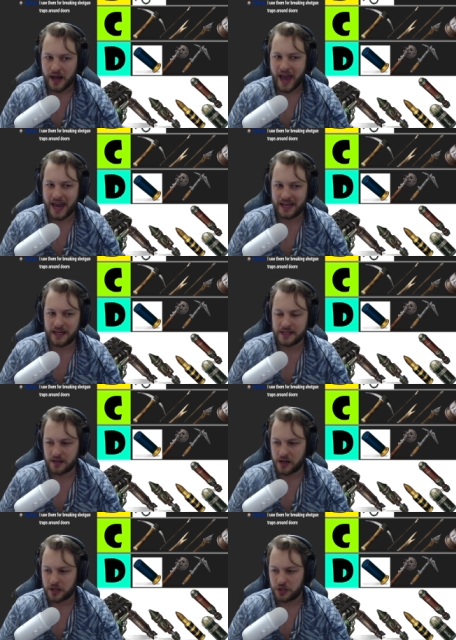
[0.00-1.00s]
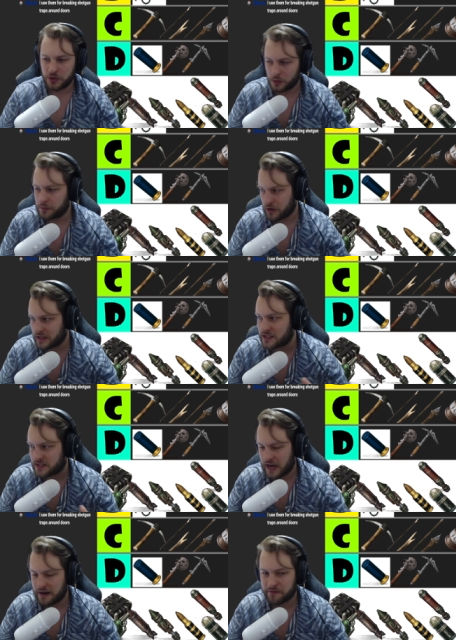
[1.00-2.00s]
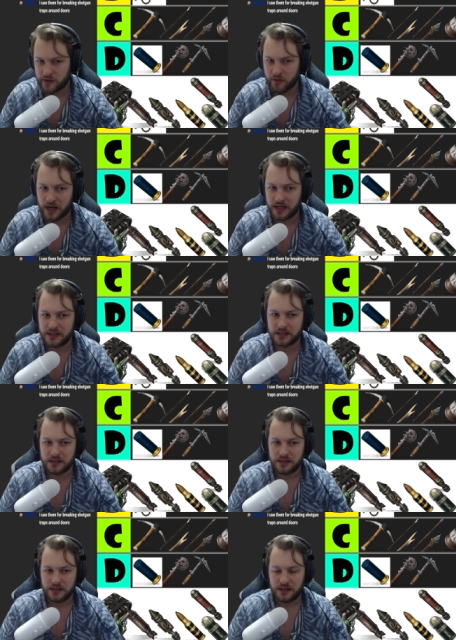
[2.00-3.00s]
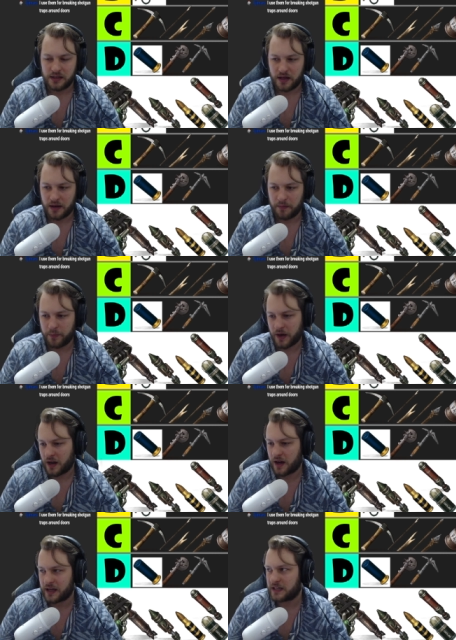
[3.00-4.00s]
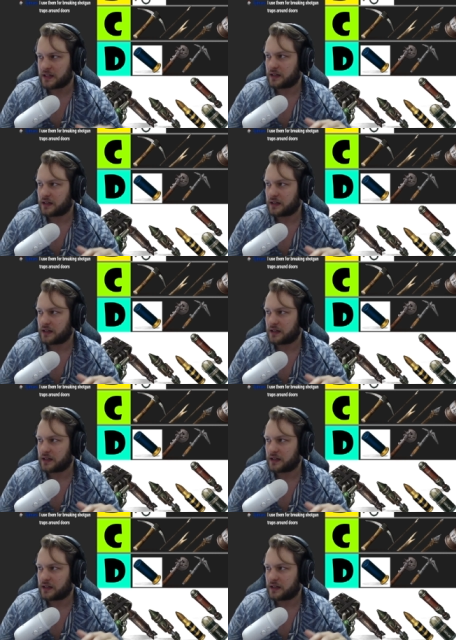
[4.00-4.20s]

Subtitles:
A is like, you'll bring this to every raid, but like,